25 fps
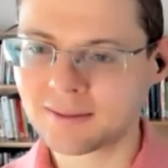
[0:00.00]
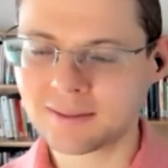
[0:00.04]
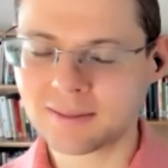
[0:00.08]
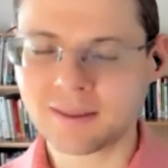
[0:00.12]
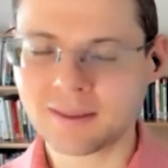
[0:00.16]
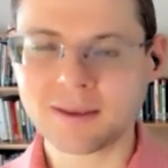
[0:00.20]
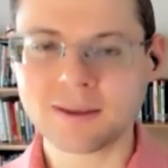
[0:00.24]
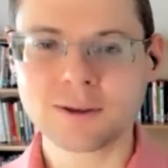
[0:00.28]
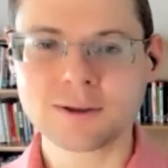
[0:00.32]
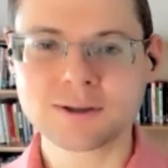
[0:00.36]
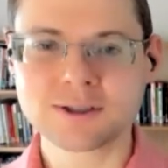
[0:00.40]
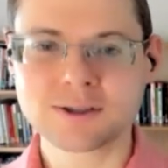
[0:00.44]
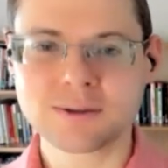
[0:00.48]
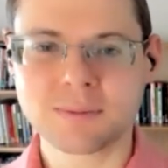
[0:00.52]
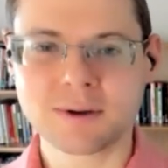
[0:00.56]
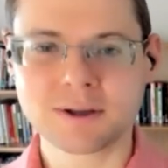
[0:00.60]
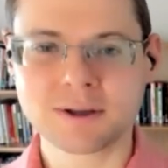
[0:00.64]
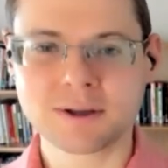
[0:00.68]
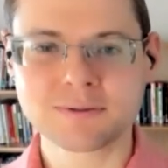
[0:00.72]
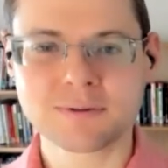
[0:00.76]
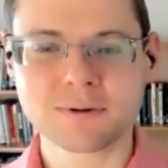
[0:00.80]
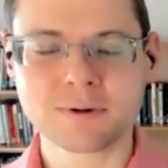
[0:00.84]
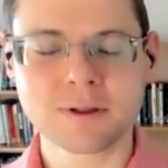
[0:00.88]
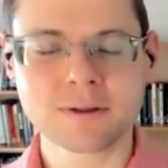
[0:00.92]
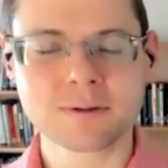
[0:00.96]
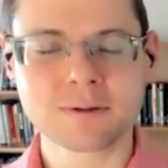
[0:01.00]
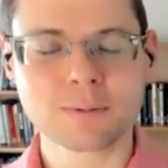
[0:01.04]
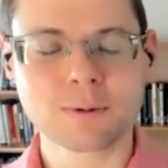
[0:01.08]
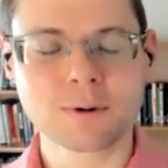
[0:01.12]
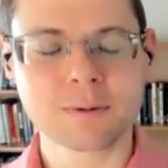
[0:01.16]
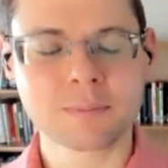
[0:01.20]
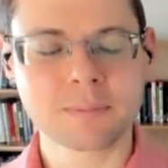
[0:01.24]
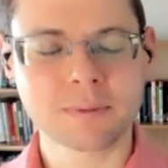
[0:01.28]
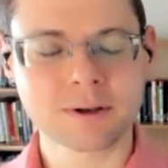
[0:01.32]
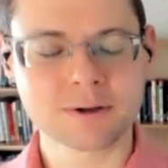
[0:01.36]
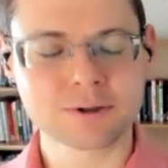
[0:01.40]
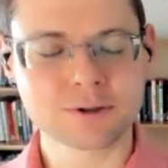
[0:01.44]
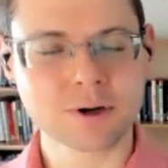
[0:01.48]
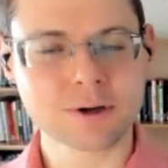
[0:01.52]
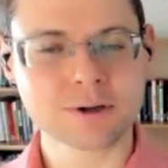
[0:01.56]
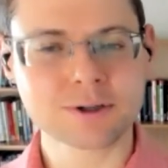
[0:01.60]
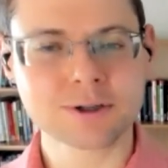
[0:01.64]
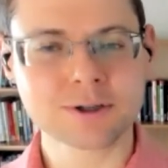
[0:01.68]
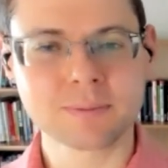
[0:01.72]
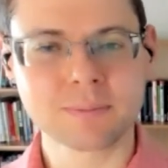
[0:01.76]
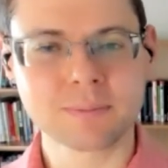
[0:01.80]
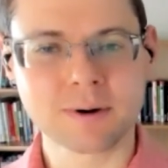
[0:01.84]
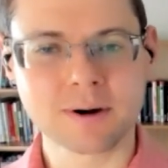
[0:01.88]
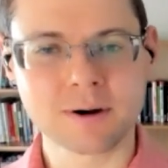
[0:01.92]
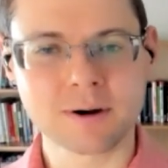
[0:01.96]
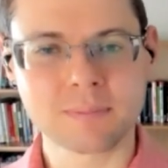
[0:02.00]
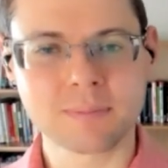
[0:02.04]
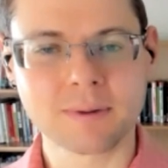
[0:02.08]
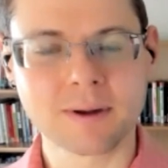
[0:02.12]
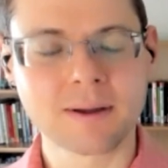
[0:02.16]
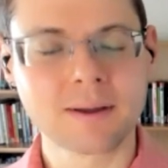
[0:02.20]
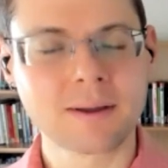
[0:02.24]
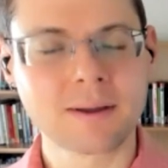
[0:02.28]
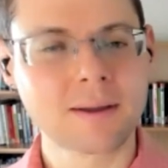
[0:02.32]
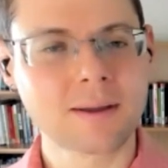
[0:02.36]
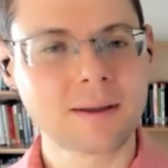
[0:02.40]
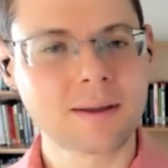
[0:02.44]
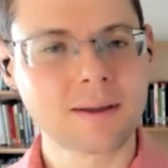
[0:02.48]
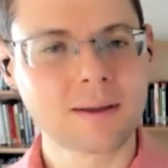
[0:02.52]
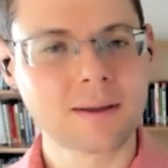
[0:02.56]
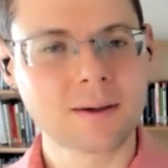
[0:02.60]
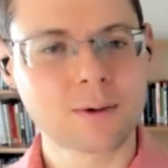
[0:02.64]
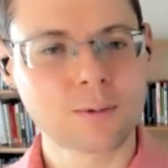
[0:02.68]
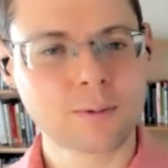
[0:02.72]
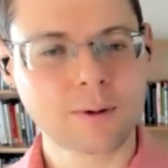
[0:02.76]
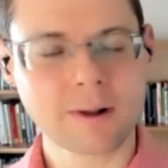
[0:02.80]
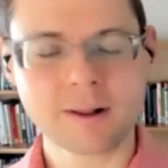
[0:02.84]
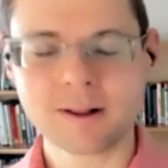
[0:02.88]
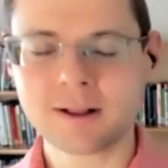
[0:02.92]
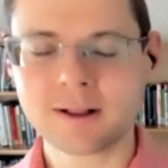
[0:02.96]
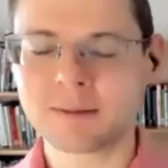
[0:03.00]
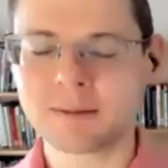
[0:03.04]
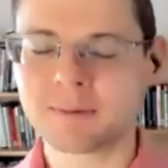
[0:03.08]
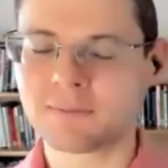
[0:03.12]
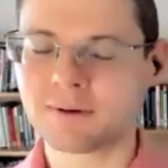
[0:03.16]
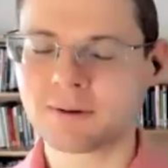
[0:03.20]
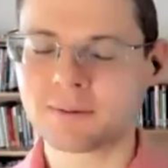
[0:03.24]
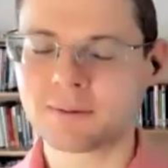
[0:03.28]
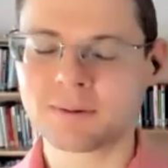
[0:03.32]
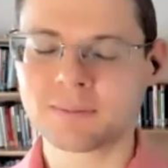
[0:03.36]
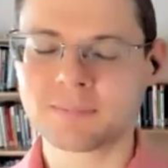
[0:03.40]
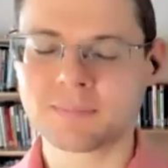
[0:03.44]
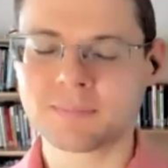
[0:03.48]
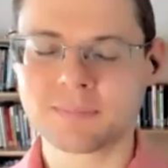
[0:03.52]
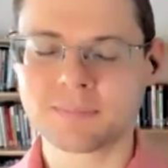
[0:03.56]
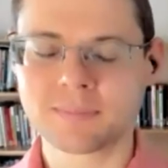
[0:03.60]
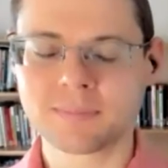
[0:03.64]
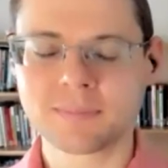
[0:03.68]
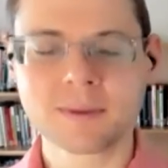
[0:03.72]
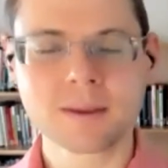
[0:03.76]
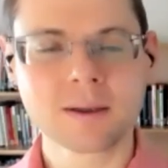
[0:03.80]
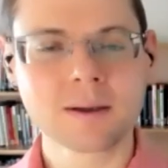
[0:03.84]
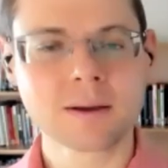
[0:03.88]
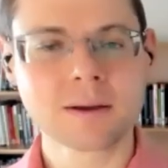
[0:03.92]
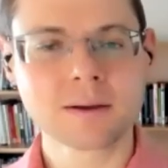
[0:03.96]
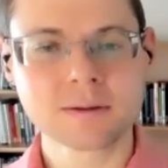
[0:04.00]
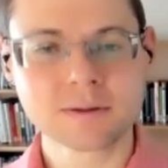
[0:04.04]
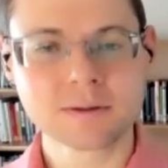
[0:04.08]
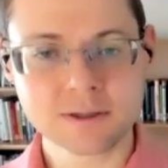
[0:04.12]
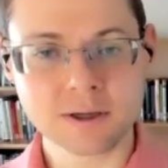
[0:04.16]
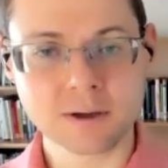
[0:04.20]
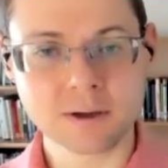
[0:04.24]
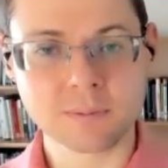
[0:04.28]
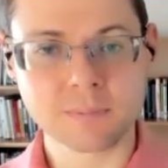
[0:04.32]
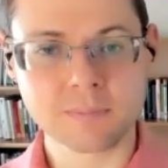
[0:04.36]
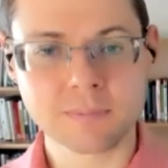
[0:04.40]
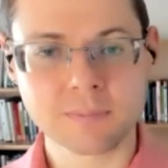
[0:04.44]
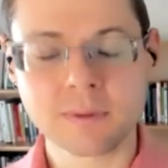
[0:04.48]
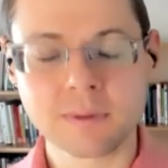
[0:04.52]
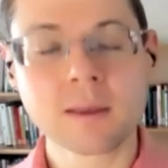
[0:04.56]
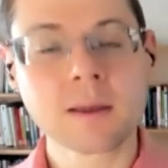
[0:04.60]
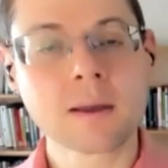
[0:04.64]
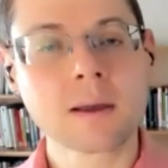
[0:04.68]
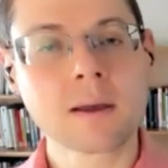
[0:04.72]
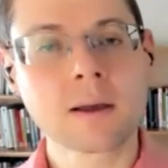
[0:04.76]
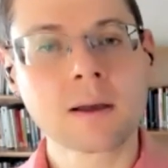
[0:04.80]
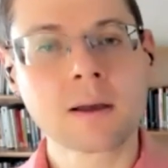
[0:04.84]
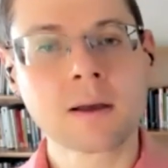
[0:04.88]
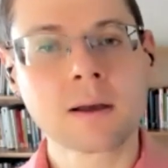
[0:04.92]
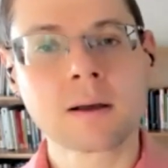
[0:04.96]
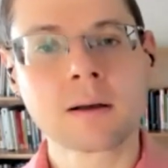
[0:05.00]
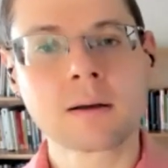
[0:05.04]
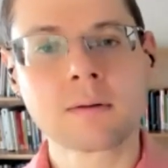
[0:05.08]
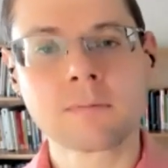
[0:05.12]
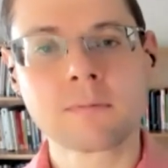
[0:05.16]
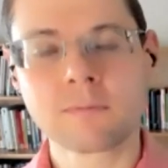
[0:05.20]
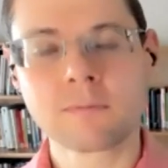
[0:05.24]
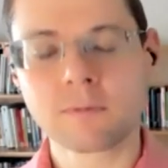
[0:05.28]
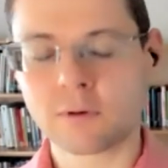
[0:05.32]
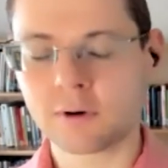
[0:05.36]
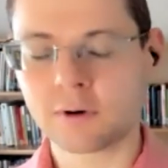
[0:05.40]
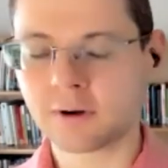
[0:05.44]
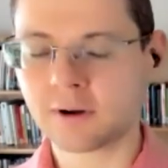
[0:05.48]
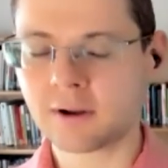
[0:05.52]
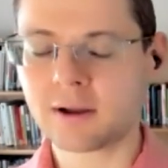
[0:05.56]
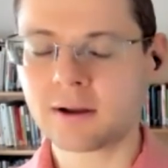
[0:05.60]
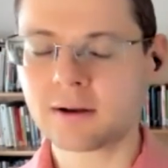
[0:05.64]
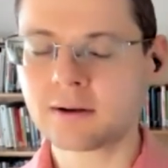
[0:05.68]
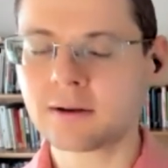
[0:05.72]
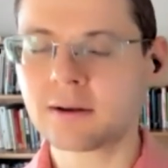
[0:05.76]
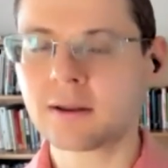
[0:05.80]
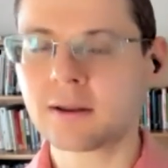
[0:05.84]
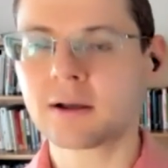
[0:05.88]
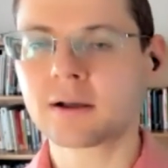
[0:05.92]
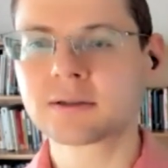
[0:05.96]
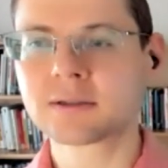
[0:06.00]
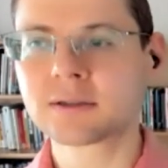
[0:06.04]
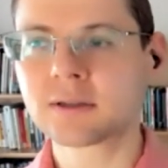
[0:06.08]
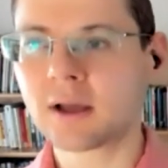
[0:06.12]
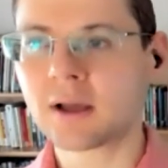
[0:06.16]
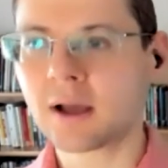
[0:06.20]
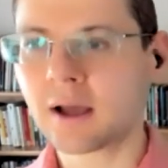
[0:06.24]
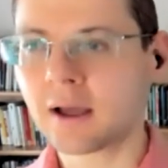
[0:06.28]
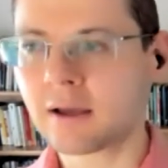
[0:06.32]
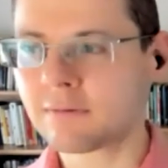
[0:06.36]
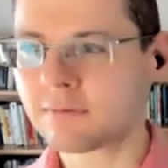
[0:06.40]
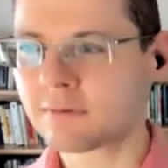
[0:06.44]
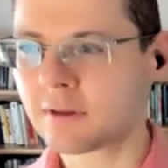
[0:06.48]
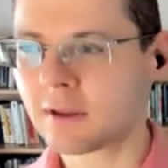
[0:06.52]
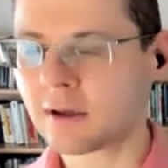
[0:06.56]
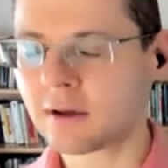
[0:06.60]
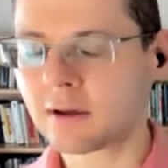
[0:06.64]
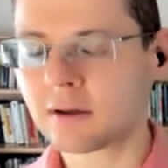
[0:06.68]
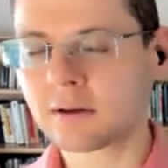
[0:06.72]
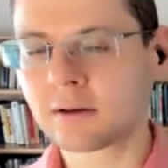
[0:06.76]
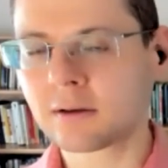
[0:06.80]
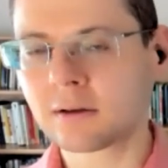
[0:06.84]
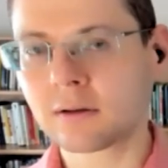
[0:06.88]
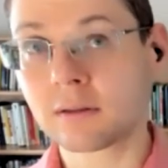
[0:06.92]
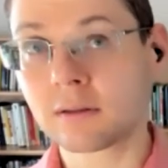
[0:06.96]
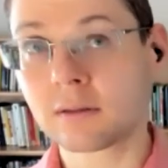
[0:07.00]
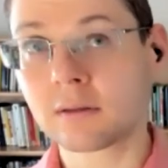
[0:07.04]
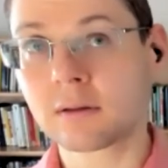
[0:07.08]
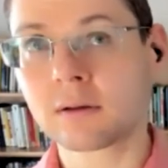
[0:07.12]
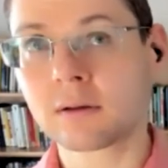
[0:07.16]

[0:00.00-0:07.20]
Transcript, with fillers: Thank you so much for that warm introduction, Barb. Welcome, everyone. So, for context, I have done